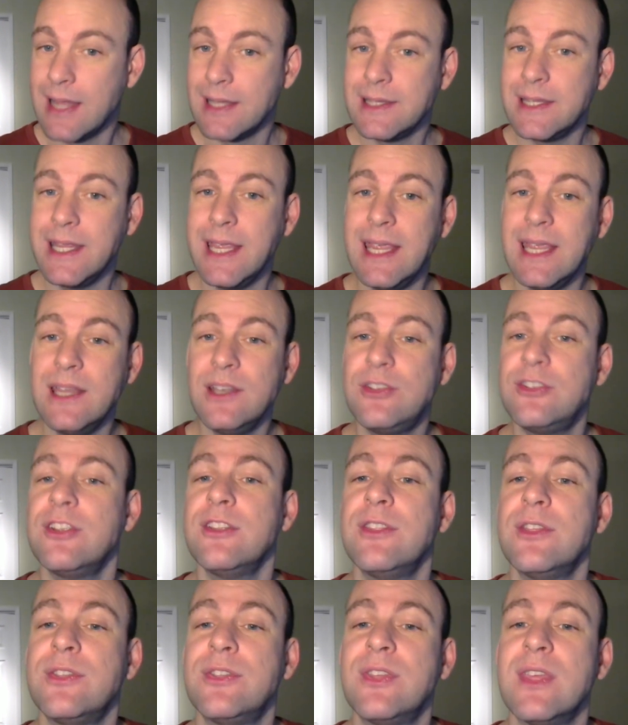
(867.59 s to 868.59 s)
lead
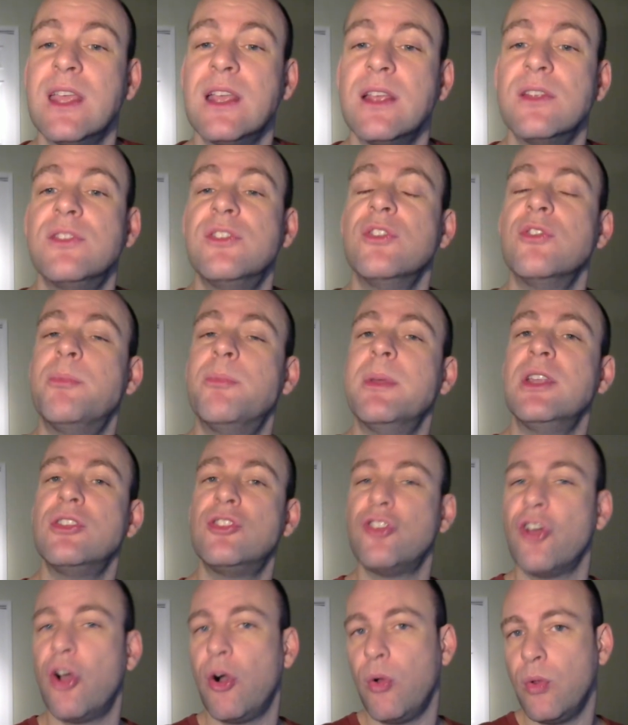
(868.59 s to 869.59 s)
to the things you've been
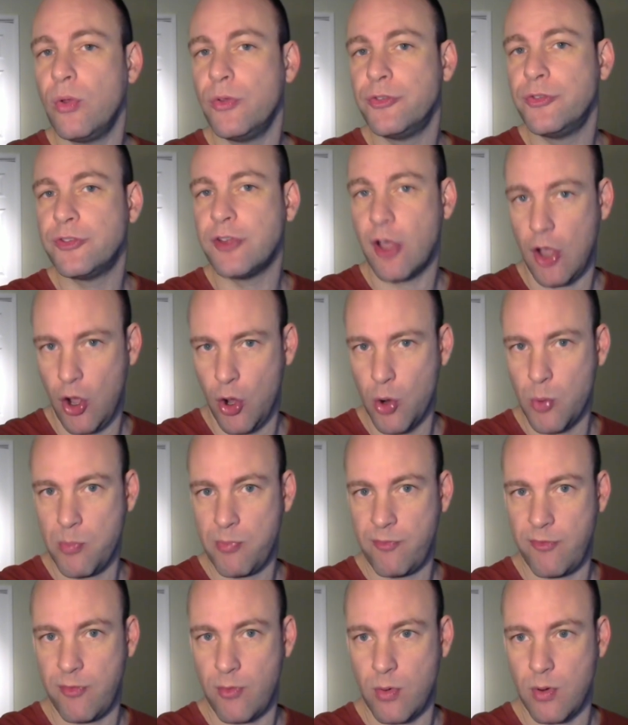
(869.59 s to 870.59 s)
told to hope
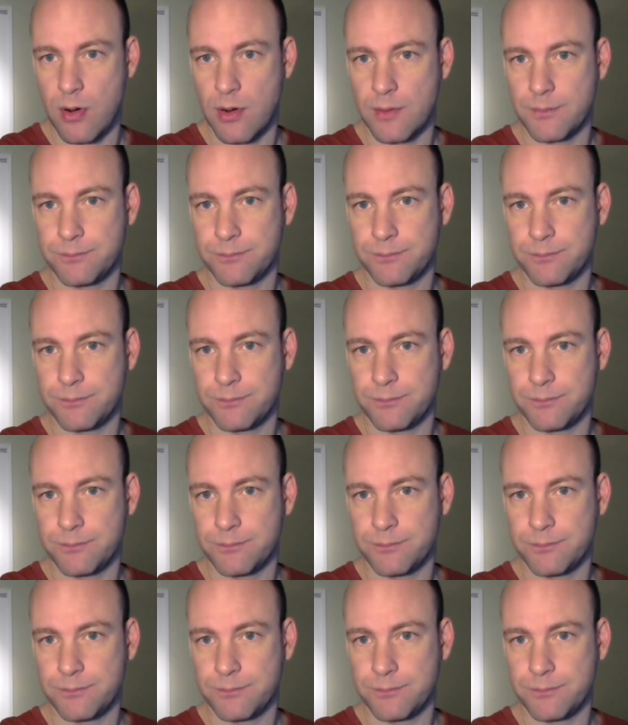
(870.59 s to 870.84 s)
for.